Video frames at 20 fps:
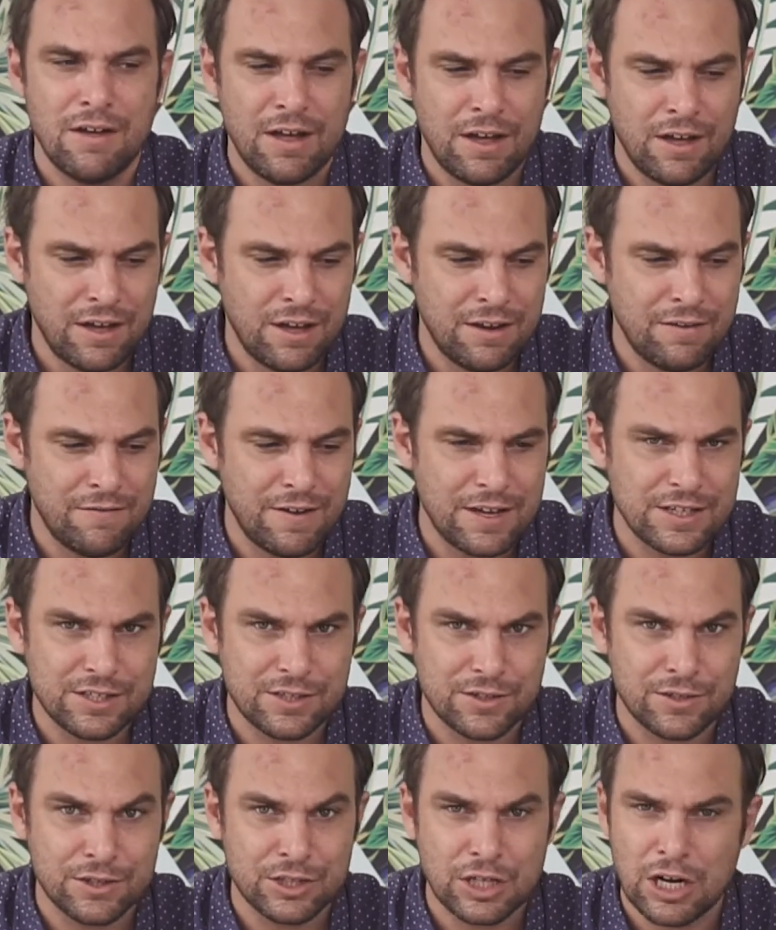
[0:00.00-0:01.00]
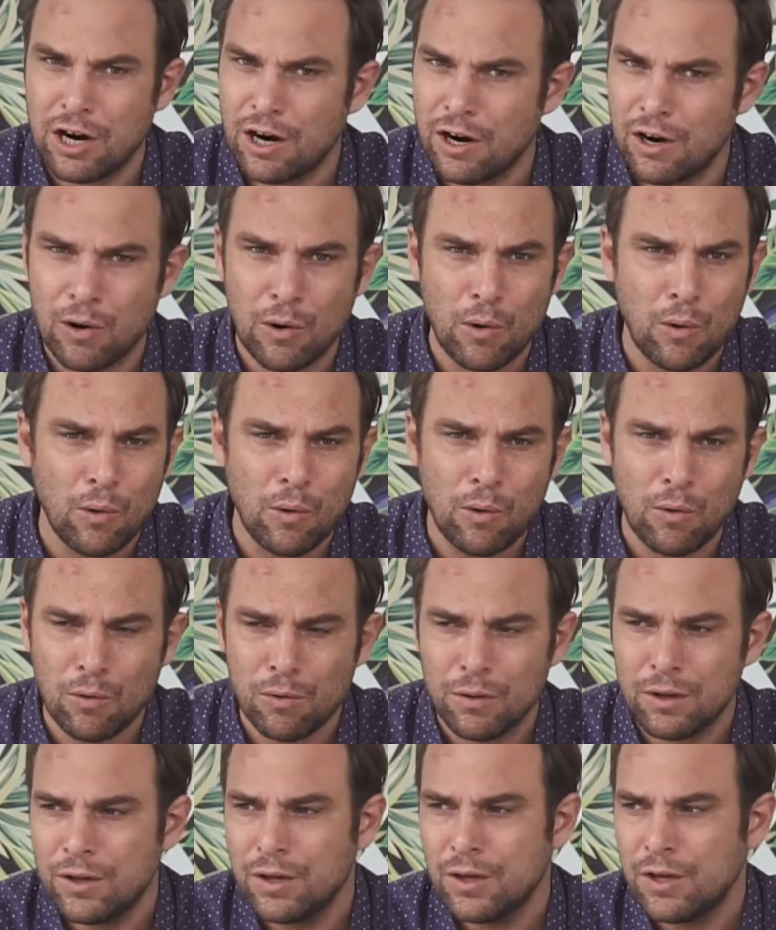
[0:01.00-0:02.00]
investors, are
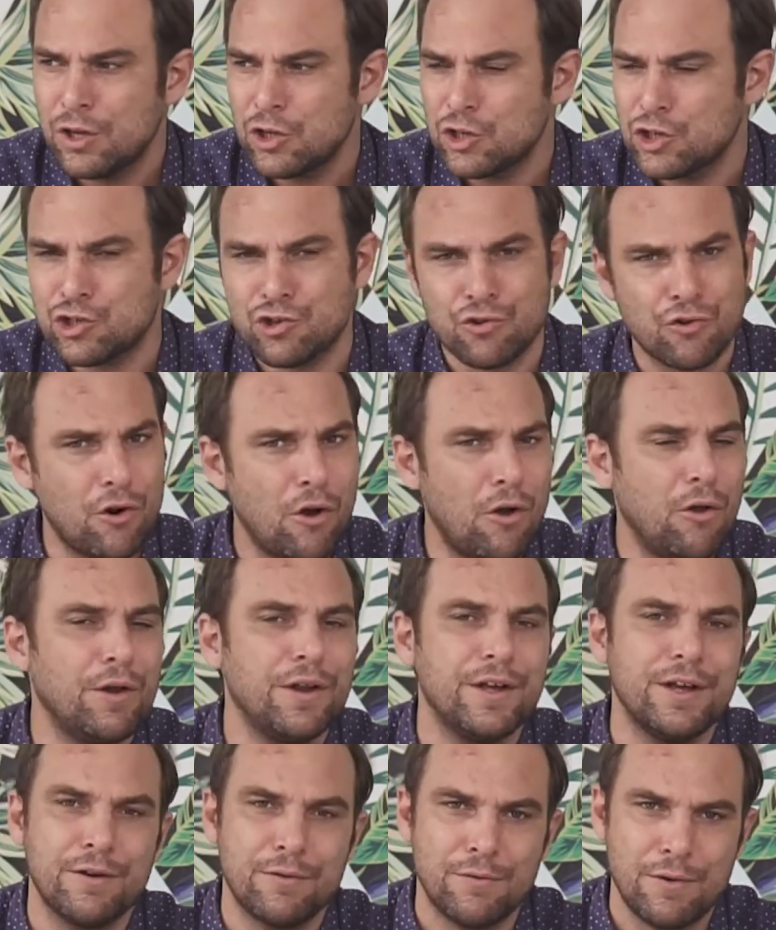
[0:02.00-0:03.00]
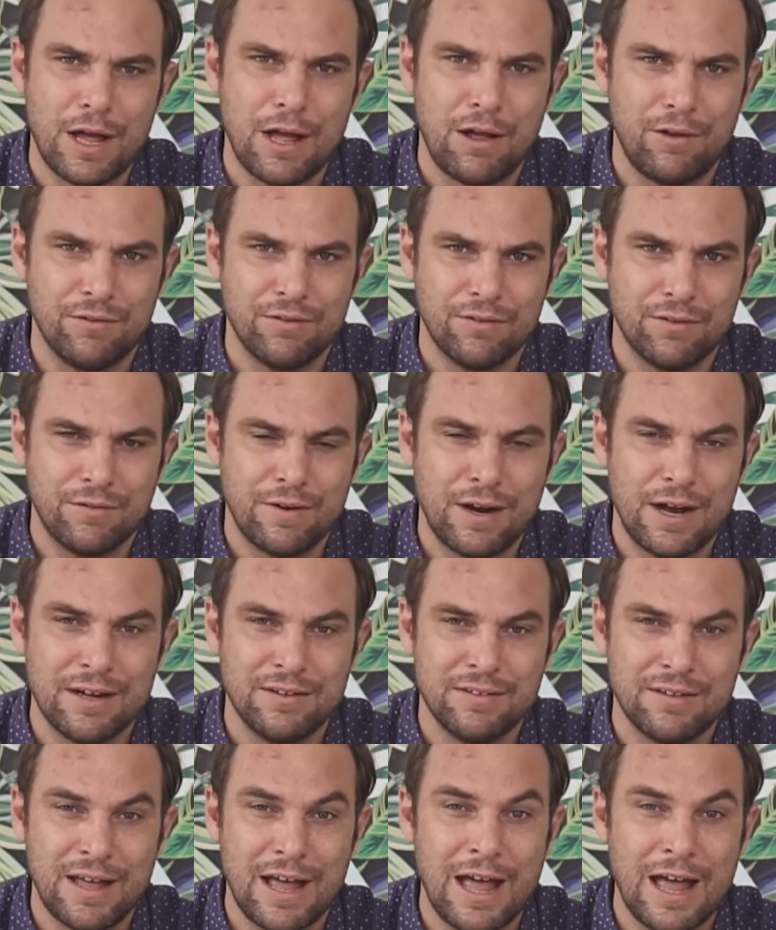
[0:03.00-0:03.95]
all strolling around, right?